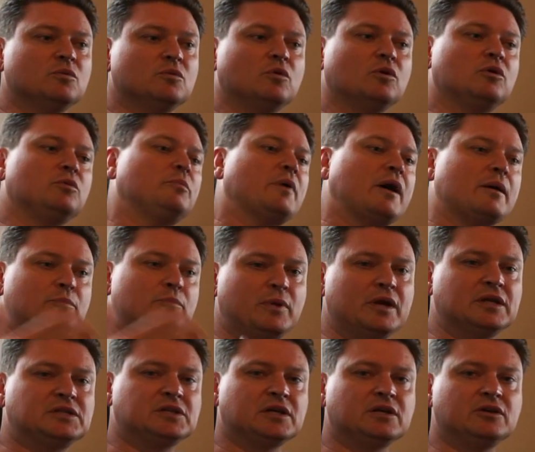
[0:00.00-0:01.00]
Well, by
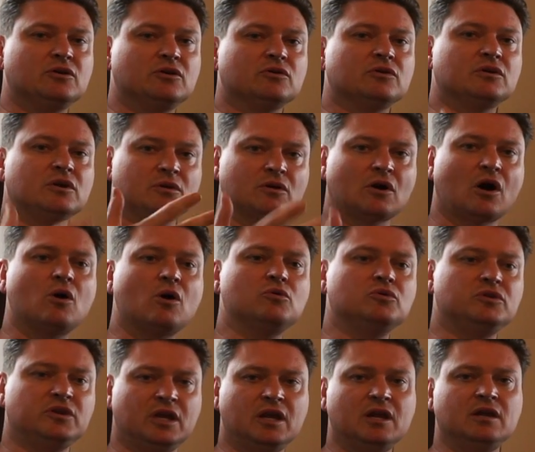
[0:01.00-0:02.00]
pitching your
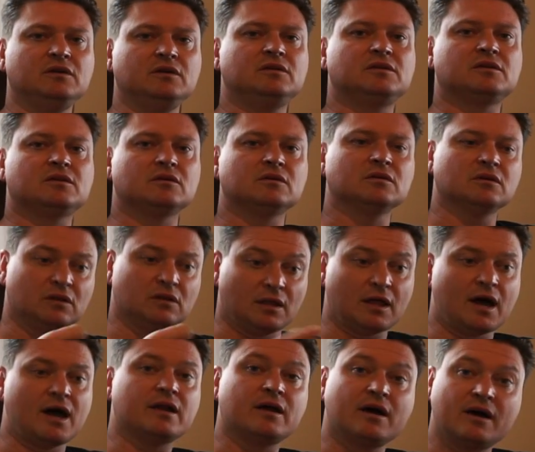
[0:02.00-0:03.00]
own yeast and a
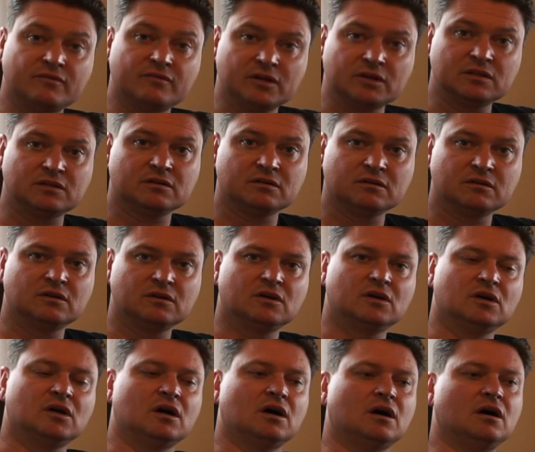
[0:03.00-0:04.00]
lot of it,
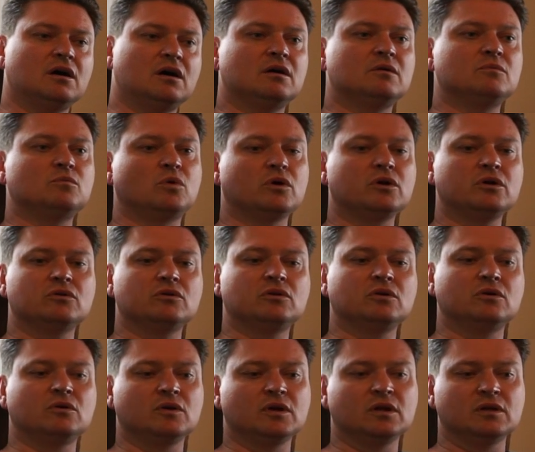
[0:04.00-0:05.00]
um, what you're
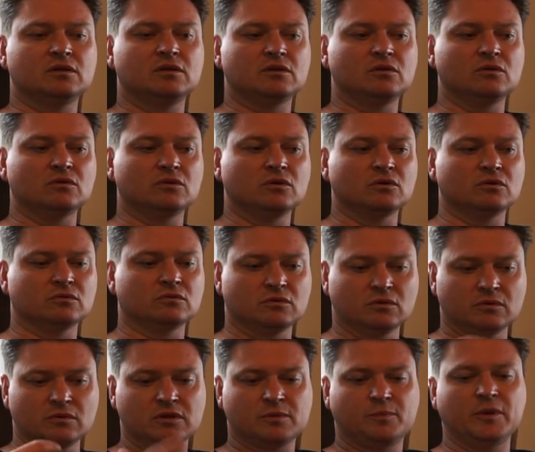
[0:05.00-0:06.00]
doing is you're, you're,
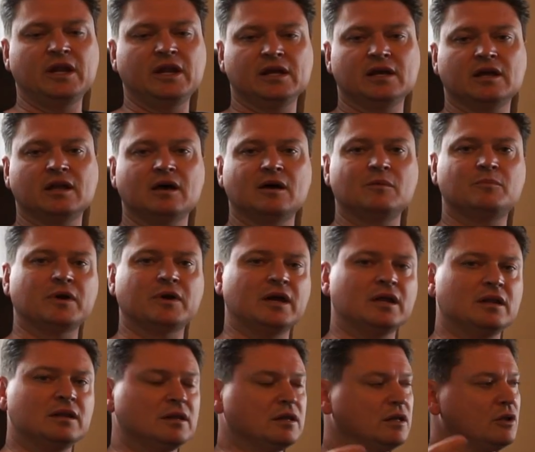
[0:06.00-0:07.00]
speeding it up
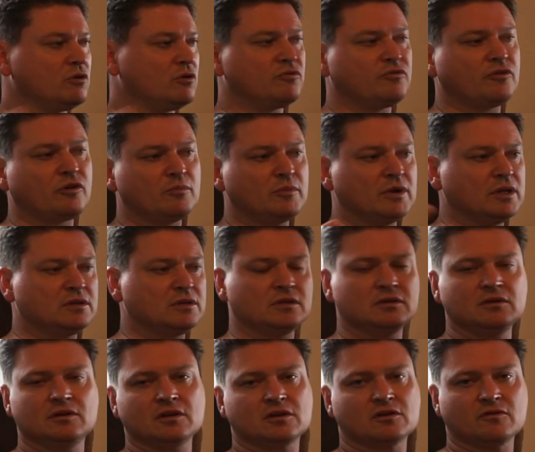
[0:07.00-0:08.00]
and it'll ferment
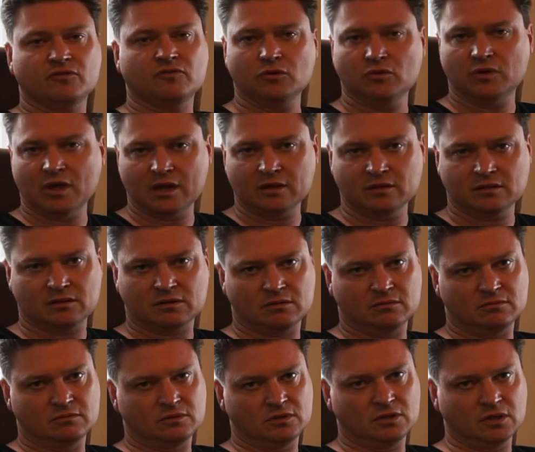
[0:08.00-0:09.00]
in just a few days,
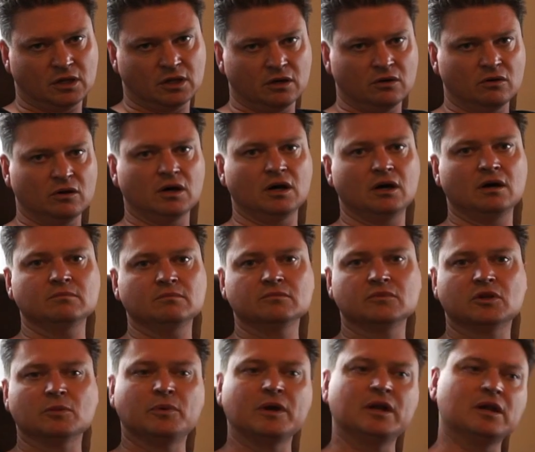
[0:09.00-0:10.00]
you know, um,
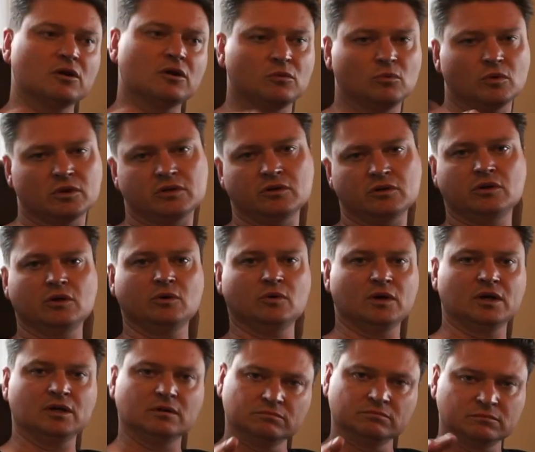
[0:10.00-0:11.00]
depending on what you're
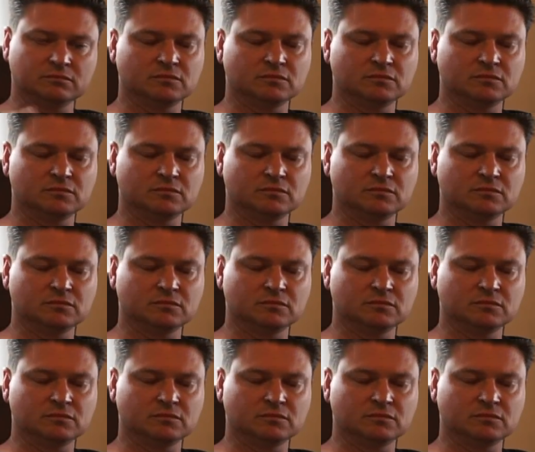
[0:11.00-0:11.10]
doing.